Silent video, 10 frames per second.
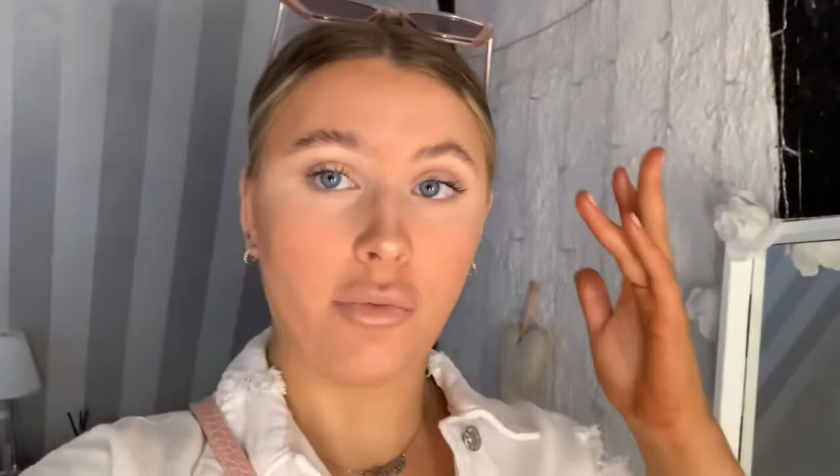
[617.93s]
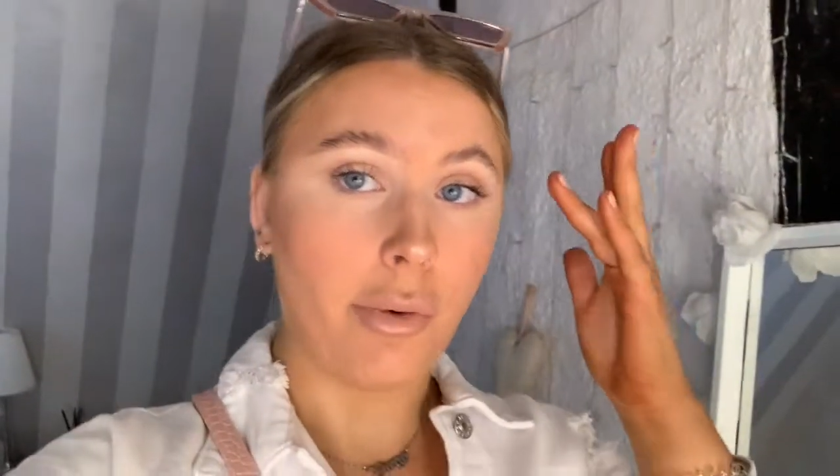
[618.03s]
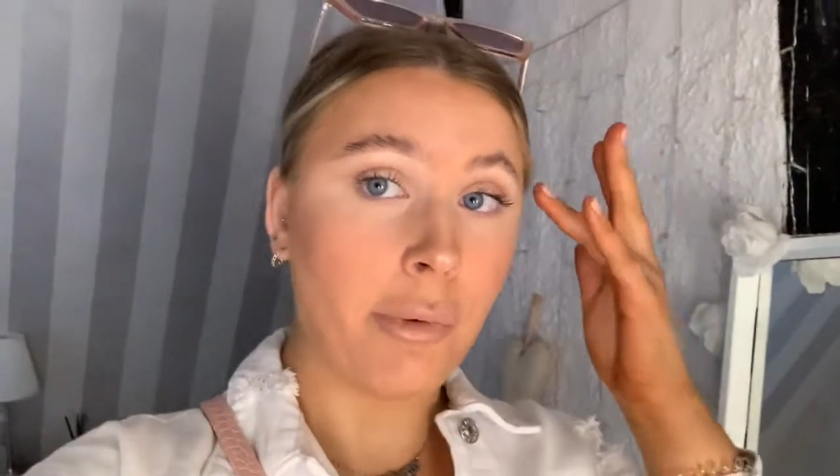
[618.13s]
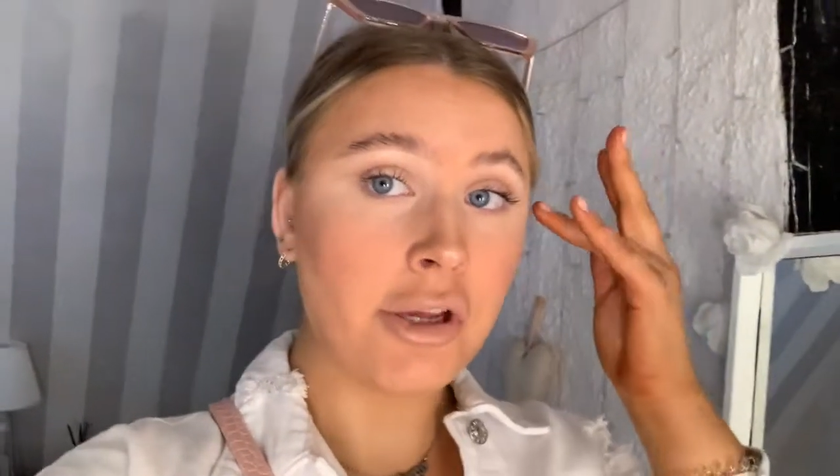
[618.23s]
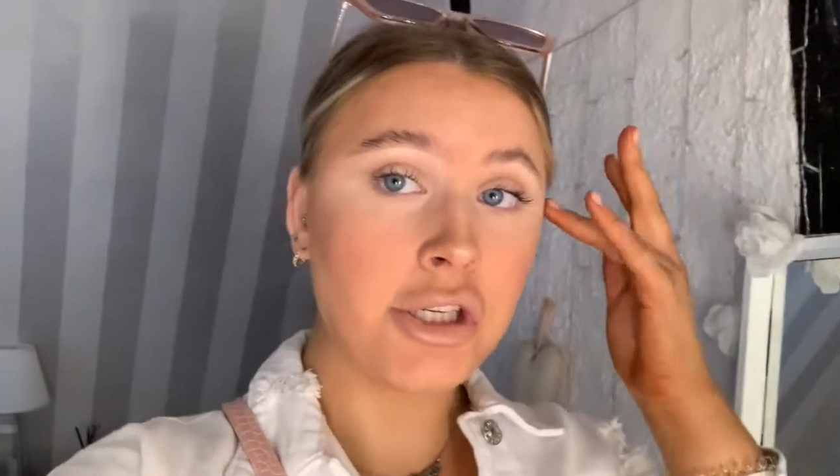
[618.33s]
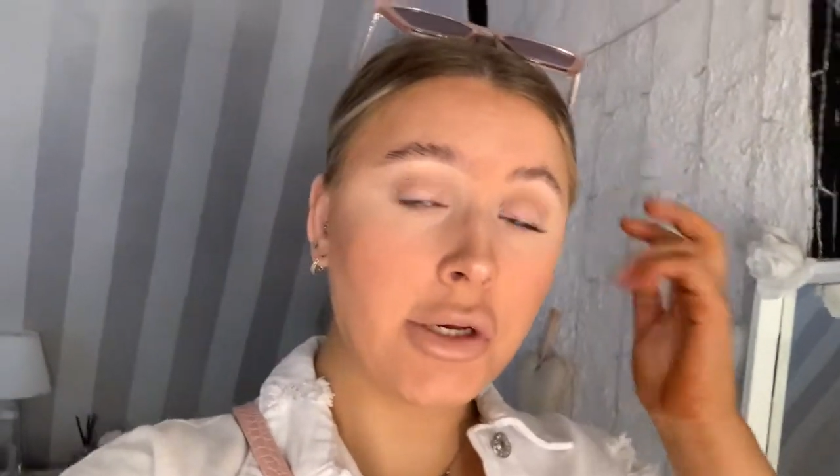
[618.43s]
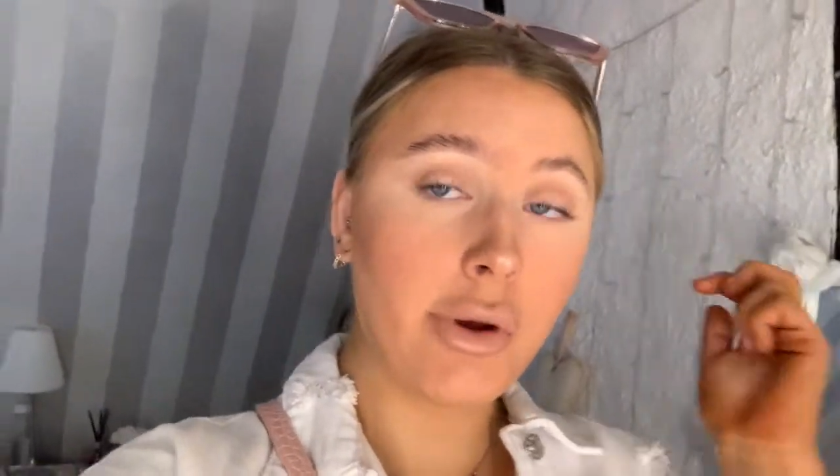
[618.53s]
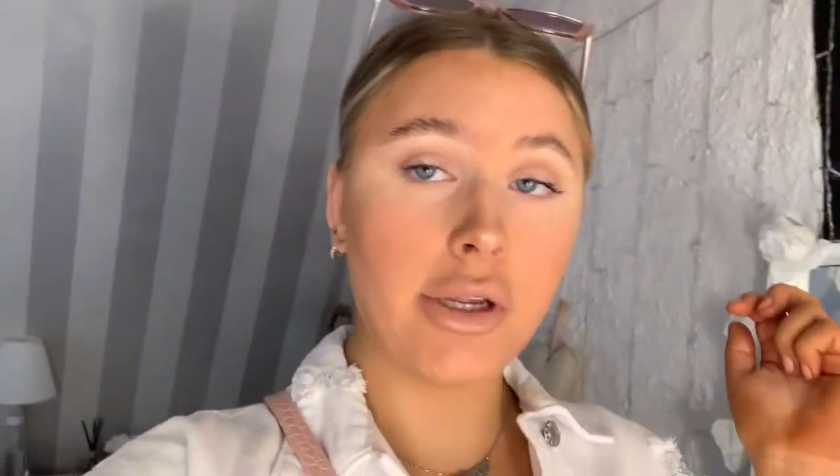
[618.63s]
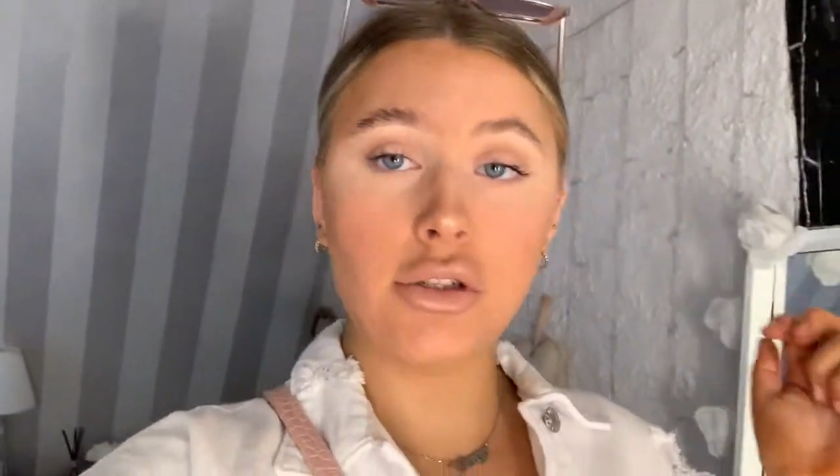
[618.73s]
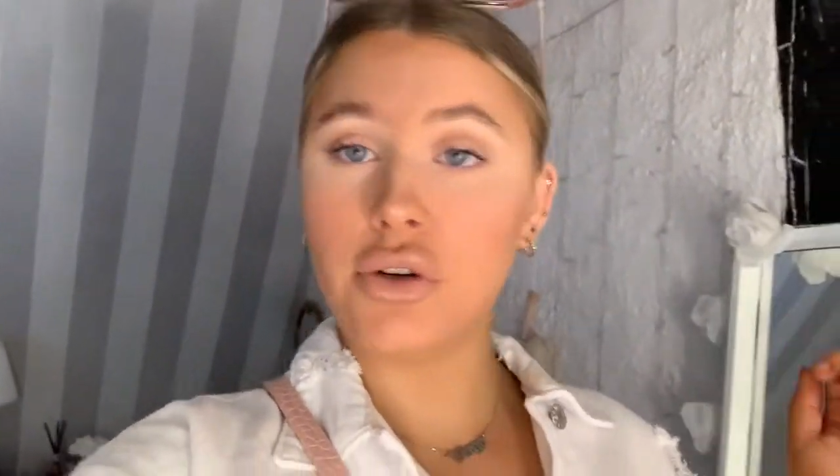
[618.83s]
but I'm actually
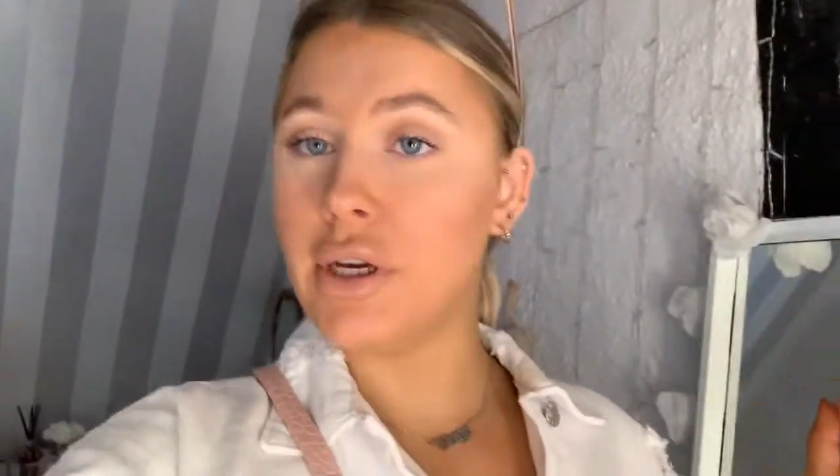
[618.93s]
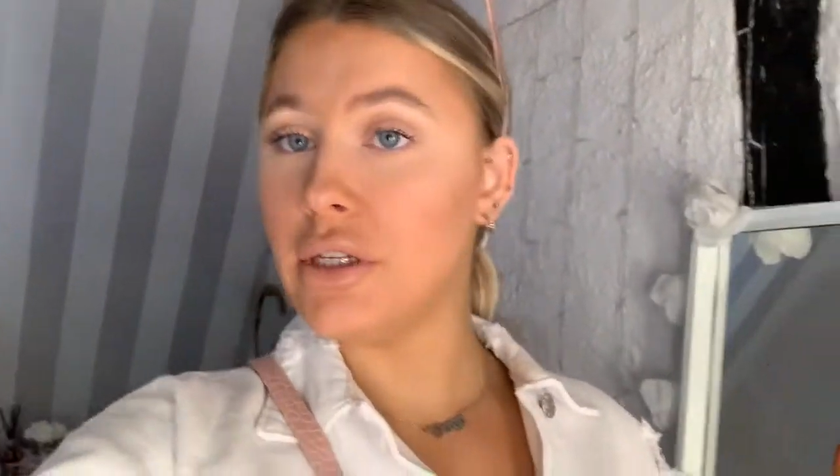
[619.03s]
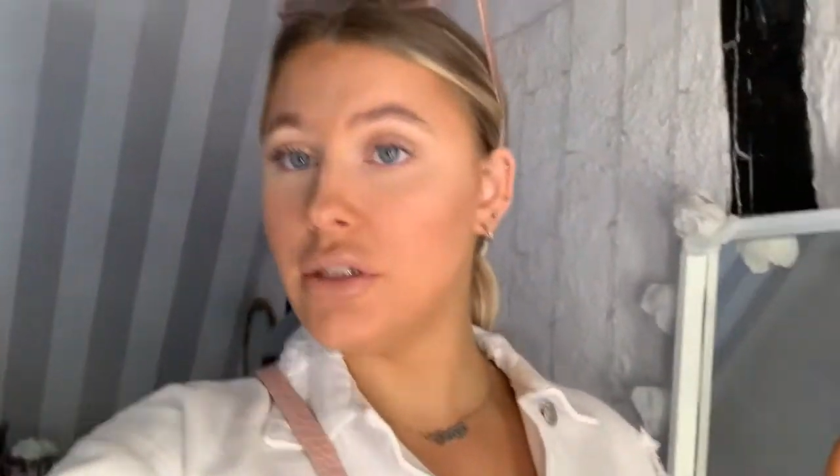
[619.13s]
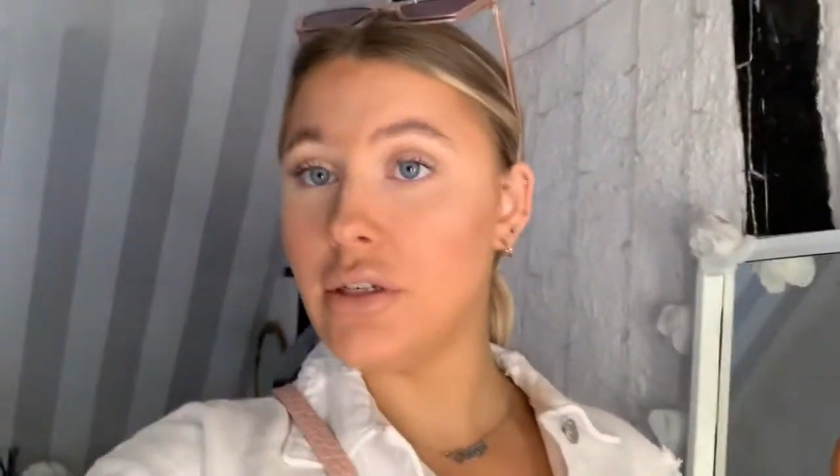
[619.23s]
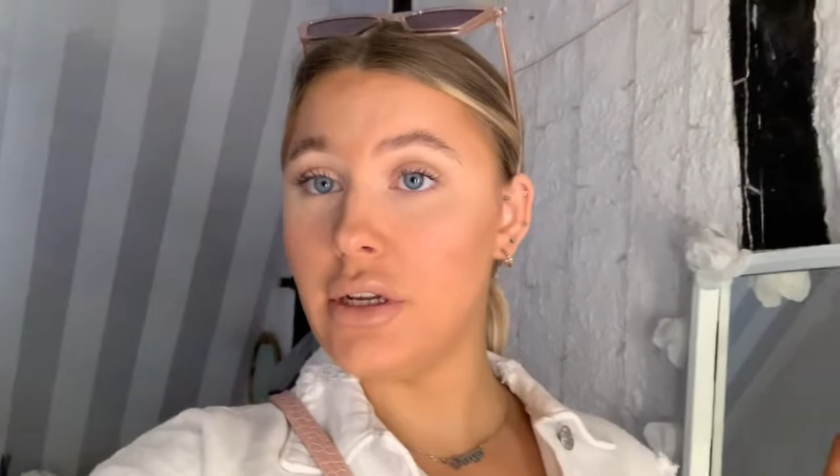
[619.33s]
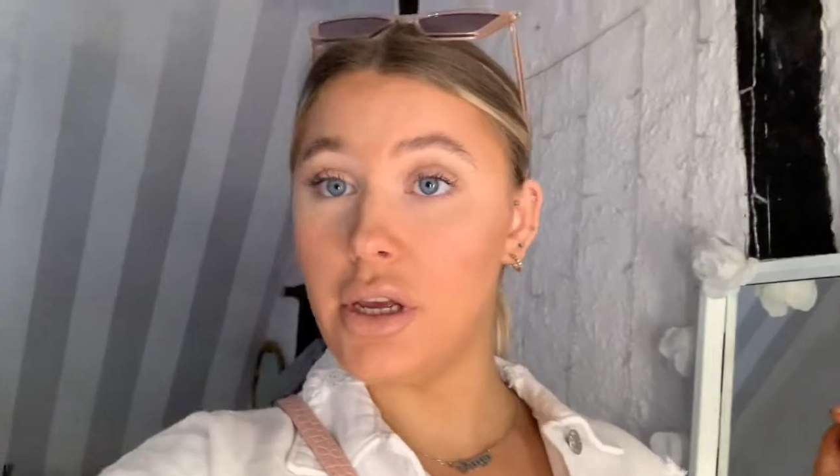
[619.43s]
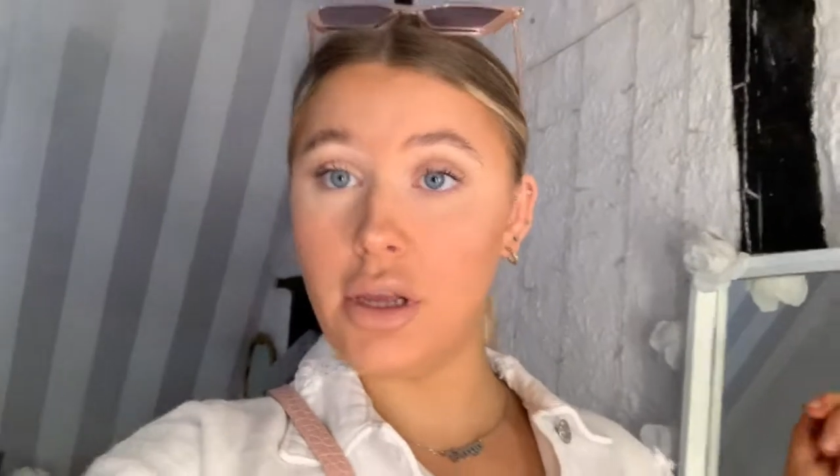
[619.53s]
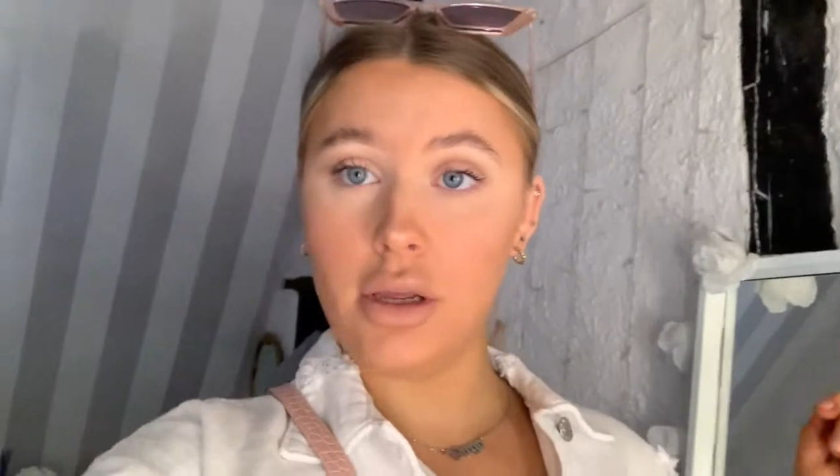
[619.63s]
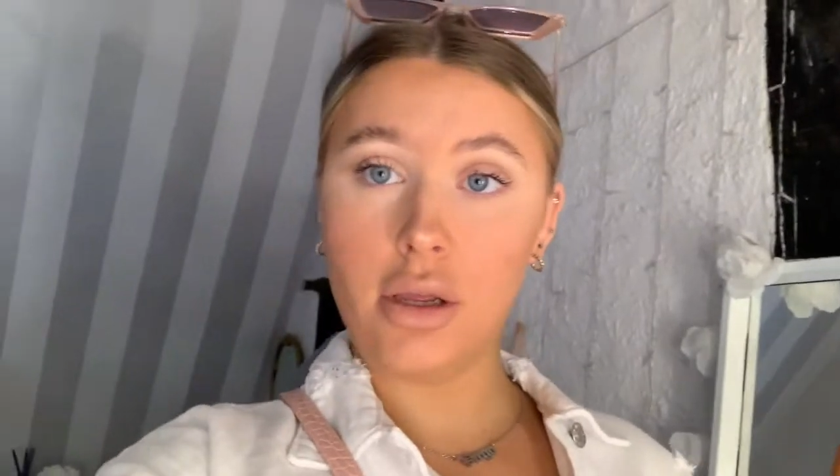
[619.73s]
quite enjoying just a